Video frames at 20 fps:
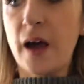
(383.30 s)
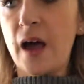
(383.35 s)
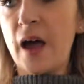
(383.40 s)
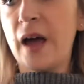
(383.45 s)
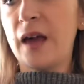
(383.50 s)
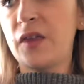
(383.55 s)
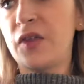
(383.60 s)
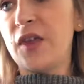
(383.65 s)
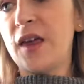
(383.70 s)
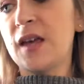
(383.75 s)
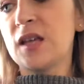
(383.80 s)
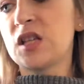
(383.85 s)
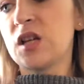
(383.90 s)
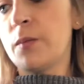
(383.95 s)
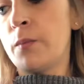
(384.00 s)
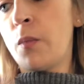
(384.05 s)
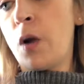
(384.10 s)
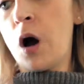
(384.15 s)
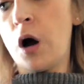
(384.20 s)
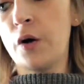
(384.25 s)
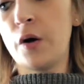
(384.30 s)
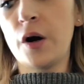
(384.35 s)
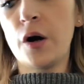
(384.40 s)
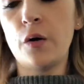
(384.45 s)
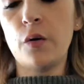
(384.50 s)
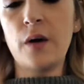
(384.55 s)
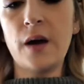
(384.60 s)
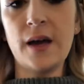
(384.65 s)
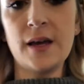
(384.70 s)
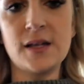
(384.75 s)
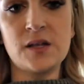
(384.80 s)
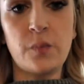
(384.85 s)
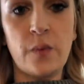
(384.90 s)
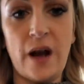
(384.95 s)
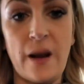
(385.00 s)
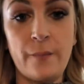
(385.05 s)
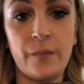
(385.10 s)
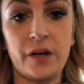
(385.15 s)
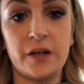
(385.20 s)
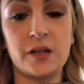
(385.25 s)
I think tomorrow is when
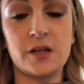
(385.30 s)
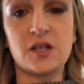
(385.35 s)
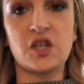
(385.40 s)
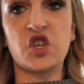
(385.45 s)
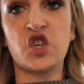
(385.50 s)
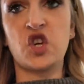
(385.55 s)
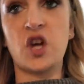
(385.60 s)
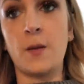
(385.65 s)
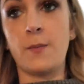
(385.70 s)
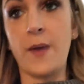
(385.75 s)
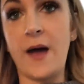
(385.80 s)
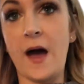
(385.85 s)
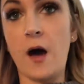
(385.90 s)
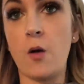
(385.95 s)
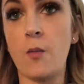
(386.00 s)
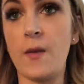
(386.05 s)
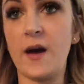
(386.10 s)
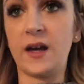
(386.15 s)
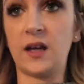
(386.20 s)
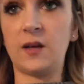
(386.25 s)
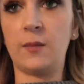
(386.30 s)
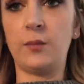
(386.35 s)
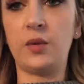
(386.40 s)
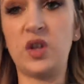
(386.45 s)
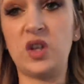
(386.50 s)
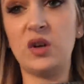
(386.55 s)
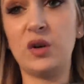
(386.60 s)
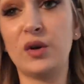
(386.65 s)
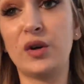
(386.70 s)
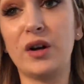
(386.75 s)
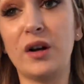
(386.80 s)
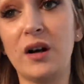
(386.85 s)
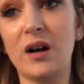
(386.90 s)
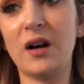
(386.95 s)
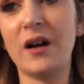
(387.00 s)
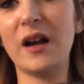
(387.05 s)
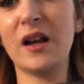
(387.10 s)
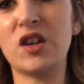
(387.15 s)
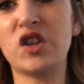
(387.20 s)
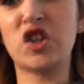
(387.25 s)
I'm going to ship out my
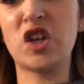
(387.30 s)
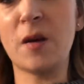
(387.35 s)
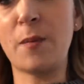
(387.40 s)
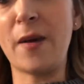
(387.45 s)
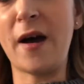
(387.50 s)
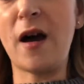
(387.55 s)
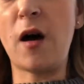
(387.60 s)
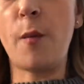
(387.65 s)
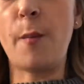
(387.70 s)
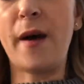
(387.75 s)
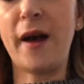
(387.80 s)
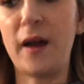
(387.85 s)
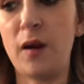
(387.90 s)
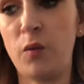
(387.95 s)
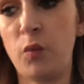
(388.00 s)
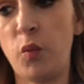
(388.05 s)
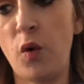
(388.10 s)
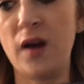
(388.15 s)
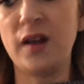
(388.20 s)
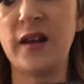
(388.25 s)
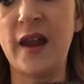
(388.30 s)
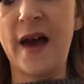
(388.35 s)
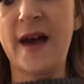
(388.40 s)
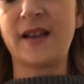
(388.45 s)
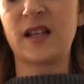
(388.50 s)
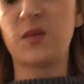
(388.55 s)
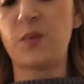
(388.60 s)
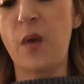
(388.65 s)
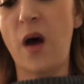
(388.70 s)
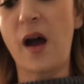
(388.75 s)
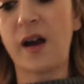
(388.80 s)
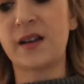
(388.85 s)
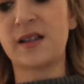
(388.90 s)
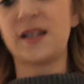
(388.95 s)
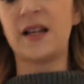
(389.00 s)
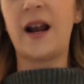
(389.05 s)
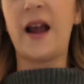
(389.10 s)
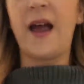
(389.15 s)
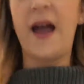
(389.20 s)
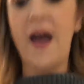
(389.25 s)
computer and ship out my one last box
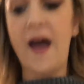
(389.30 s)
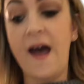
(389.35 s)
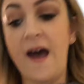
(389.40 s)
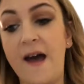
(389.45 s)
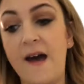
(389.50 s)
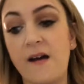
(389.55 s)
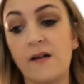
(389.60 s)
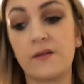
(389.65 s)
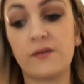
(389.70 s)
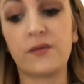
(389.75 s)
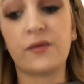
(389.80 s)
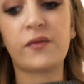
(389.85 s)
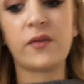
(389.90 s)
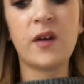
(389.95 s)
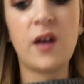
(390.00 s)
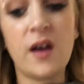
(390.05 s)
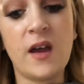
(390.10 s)
that I have,